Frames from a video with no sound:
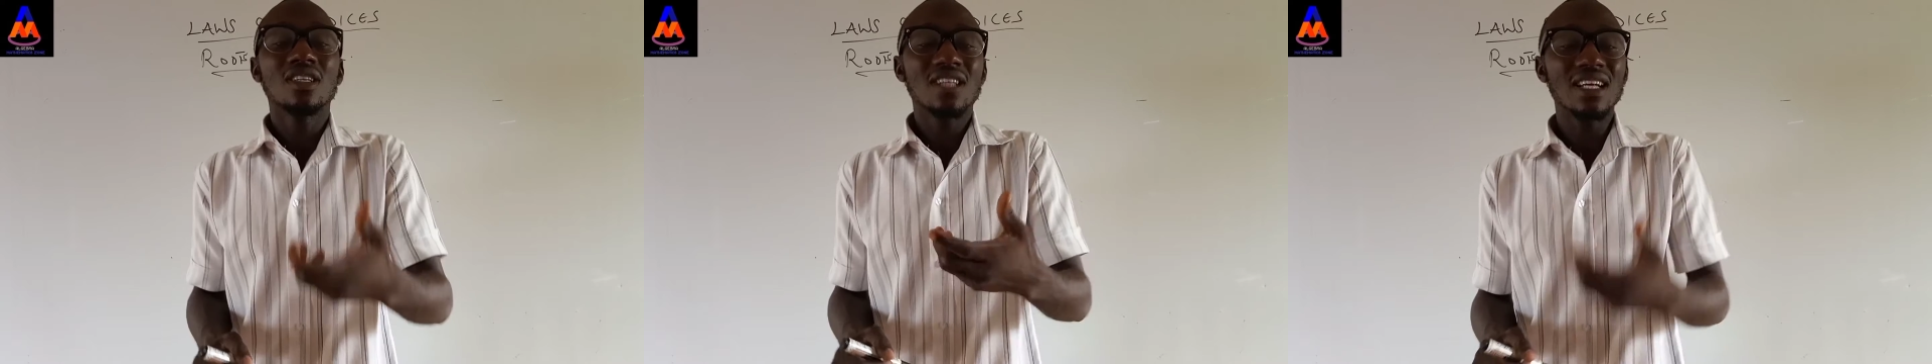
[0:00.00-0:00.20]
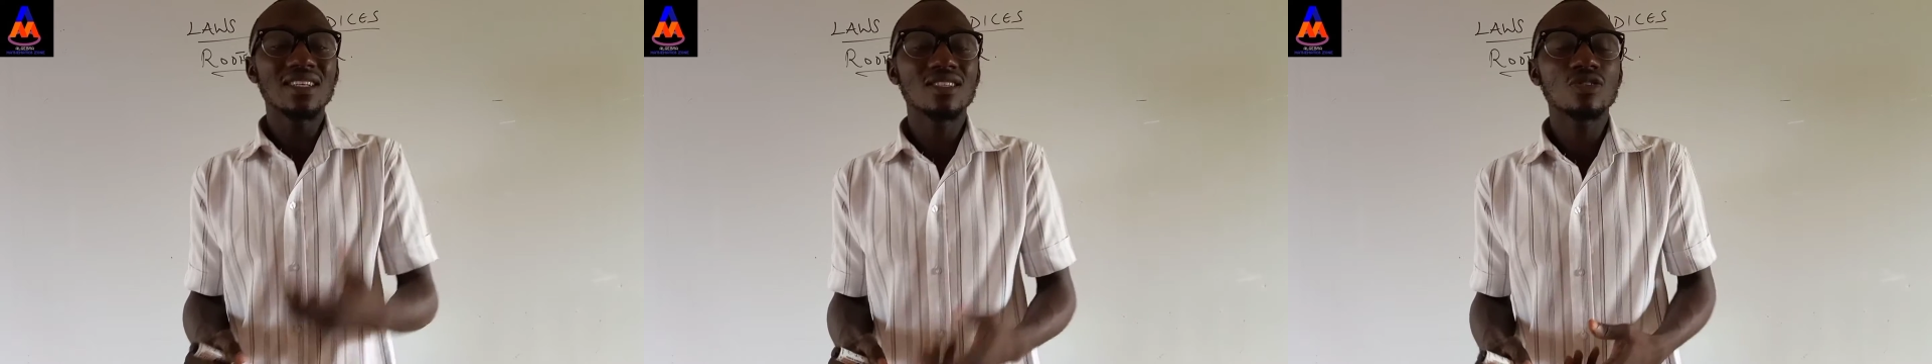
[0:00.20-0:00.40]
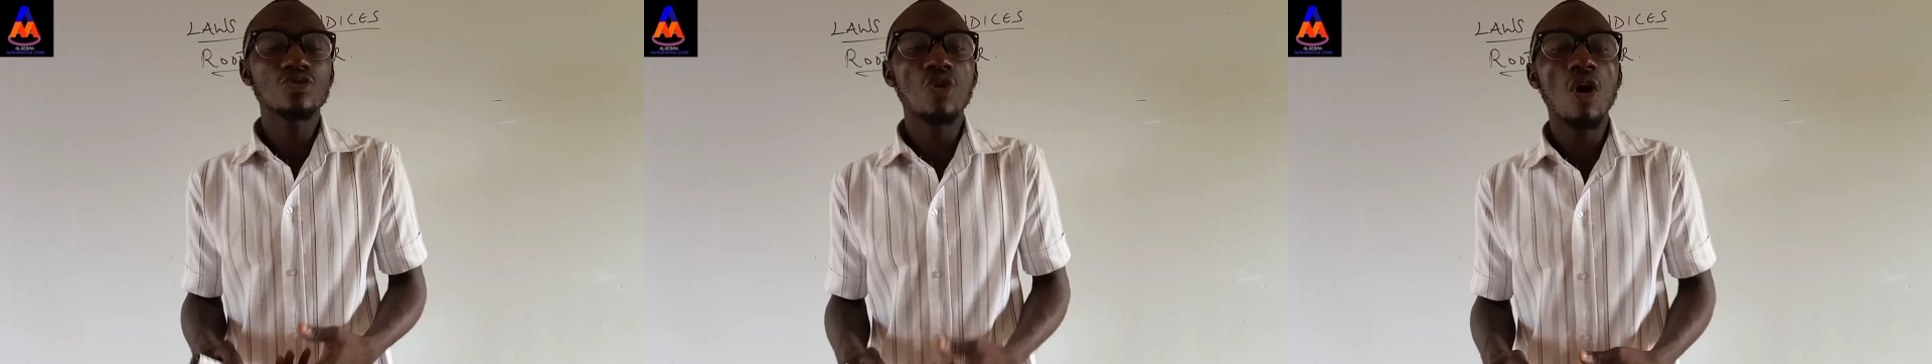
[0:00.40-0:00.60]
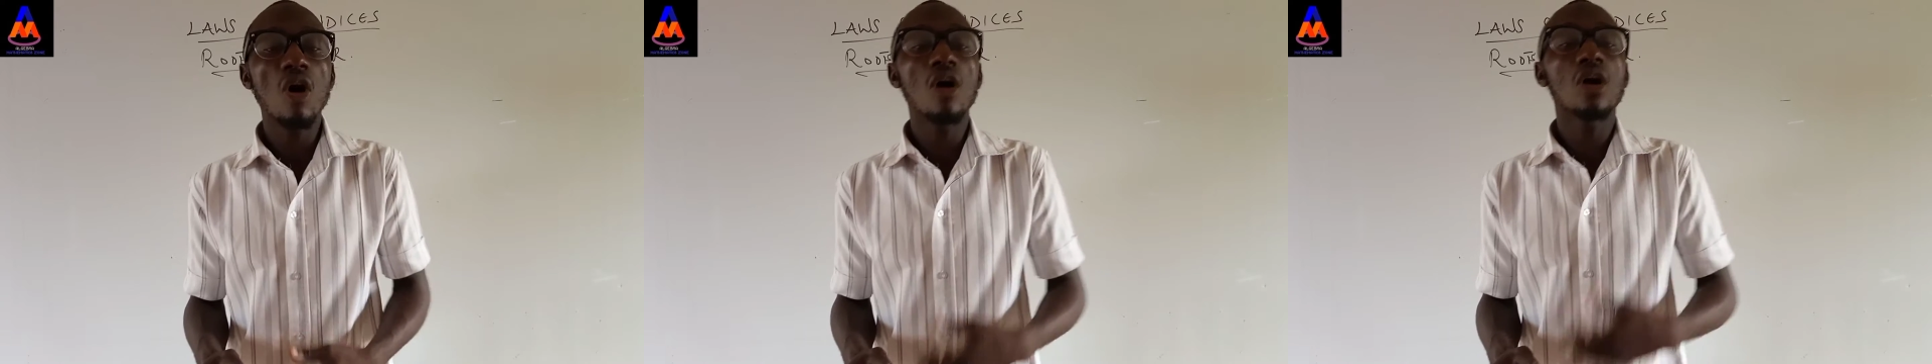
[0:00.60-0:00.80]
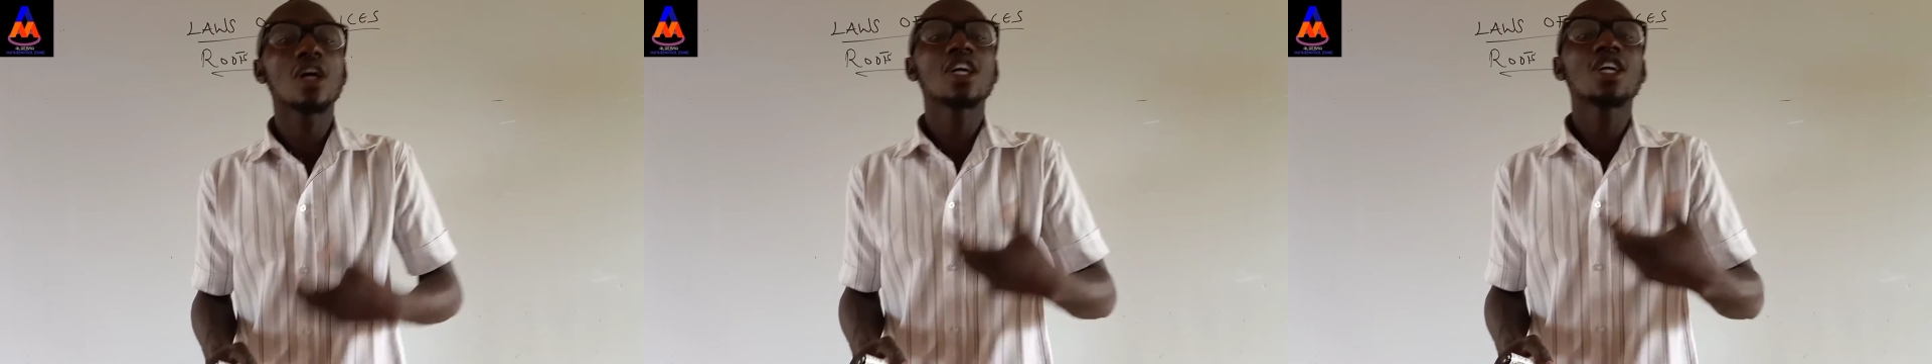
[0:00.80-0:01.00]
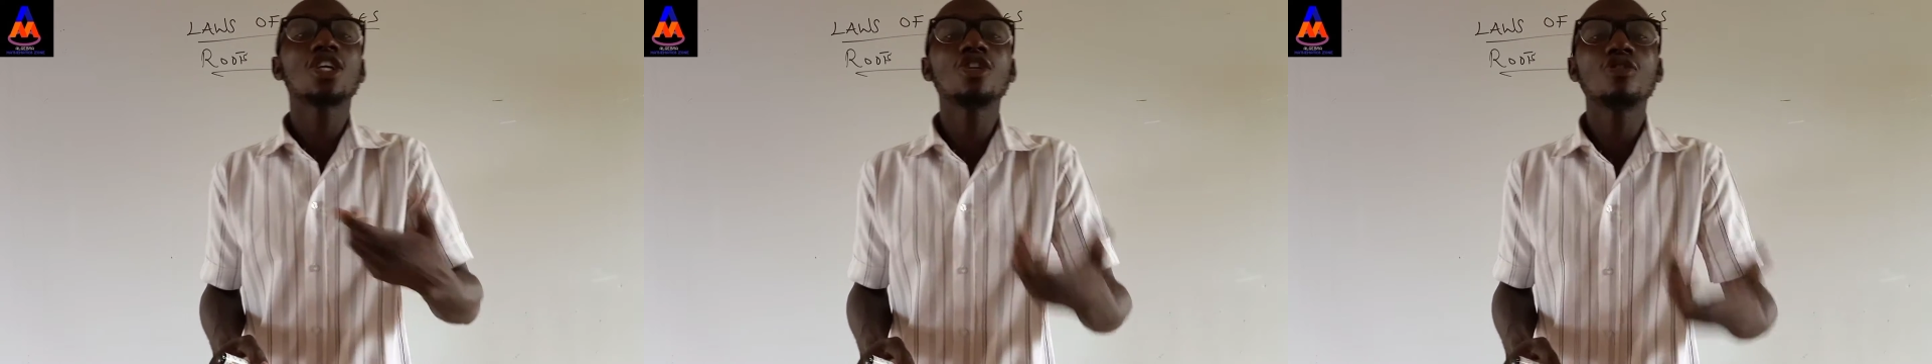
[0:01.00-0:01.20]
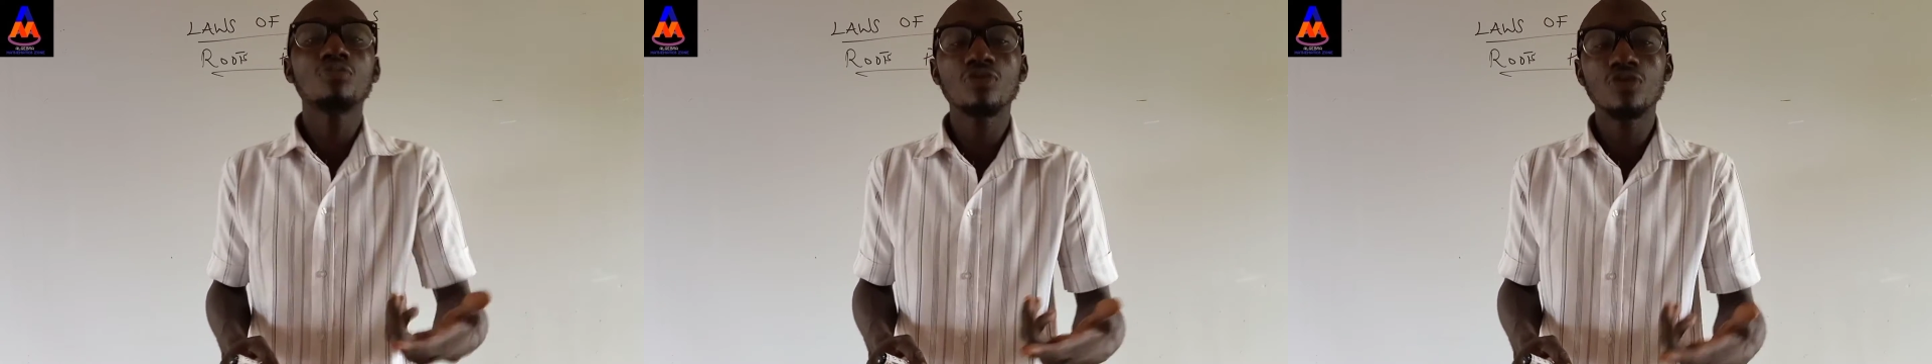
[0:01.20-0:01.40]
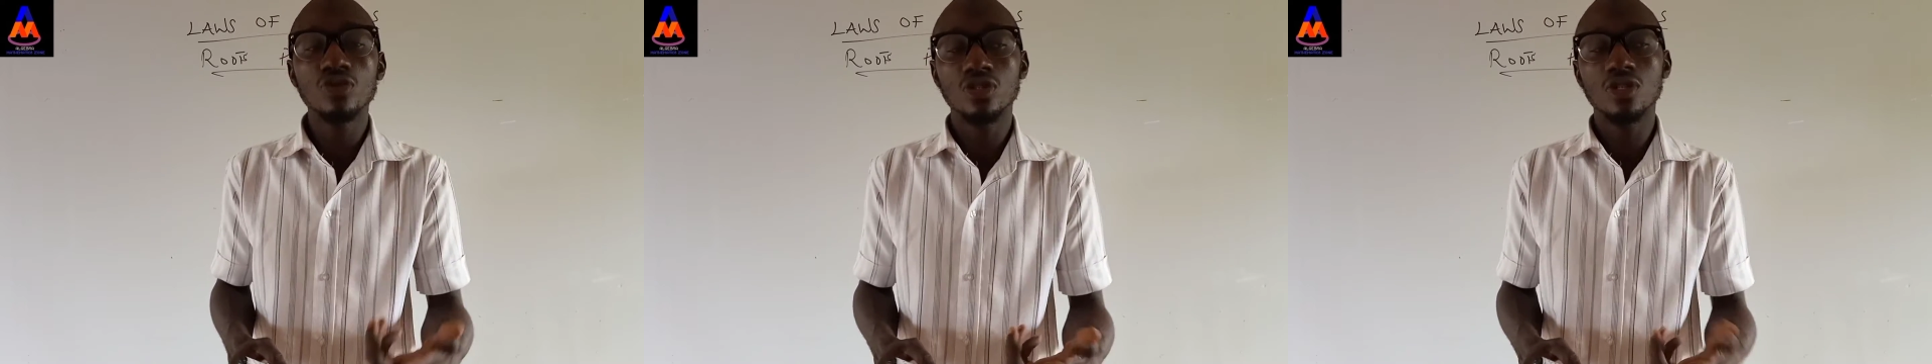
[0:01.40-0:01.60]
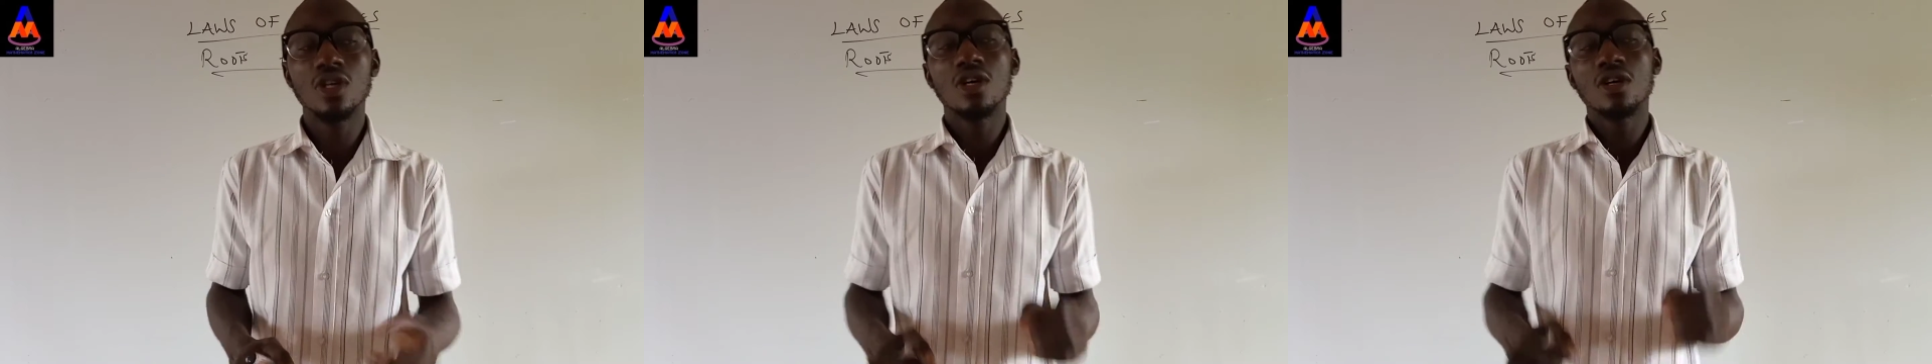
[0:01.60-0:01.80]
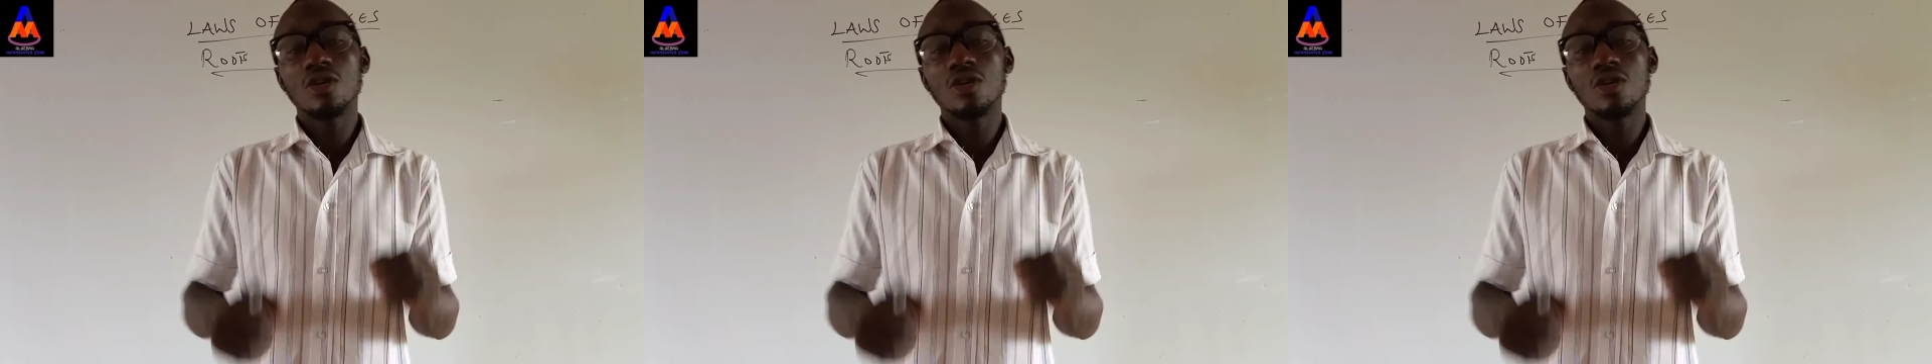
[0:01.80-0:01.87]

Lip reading: that is called cube root.